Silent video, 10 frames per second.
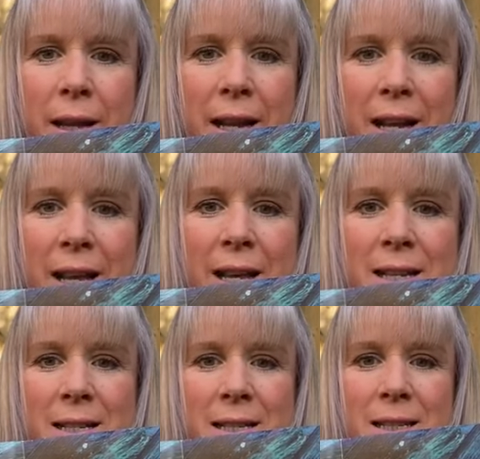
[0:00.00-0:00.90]
Here
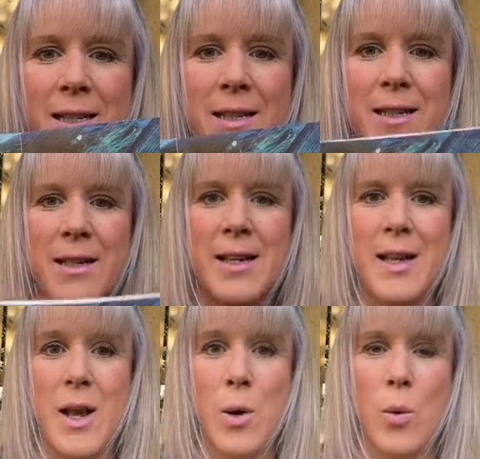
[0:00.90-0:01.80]
it is.
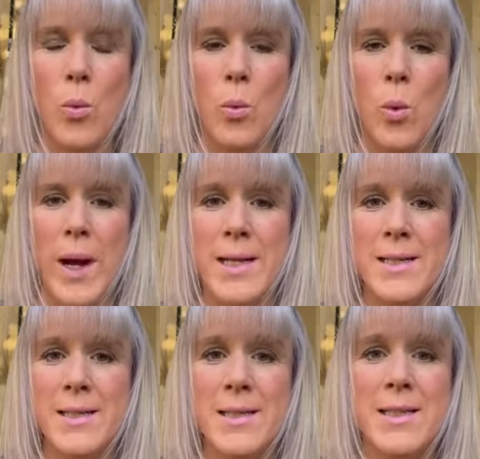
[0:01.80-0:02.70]

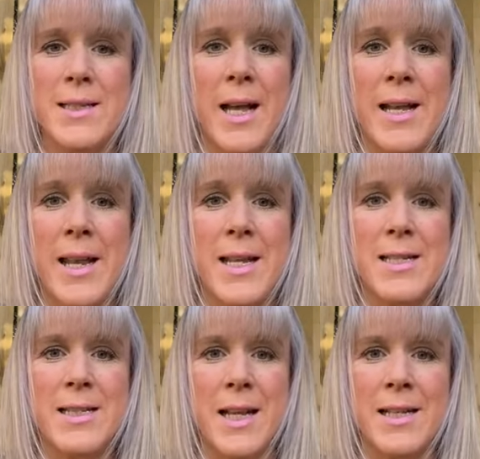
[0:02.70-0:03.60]
One sunny
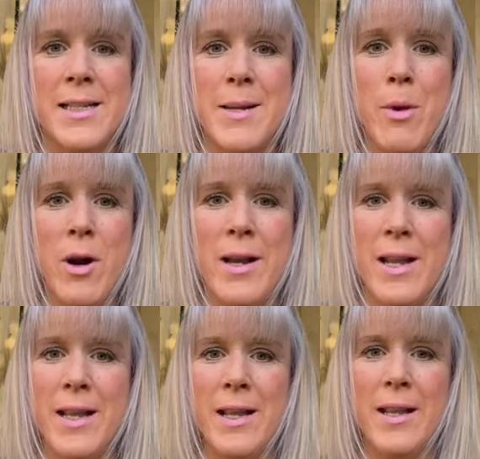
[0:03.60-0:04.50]
Sunday
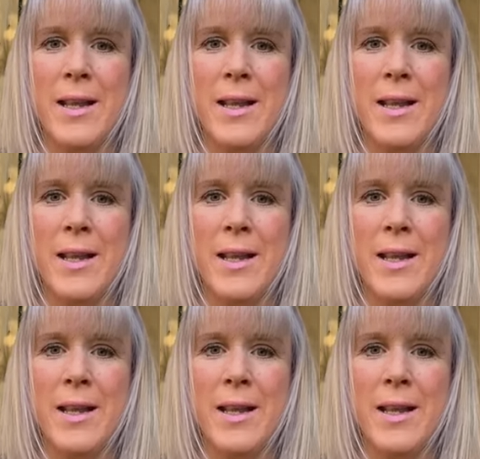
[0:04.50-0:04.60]
morning,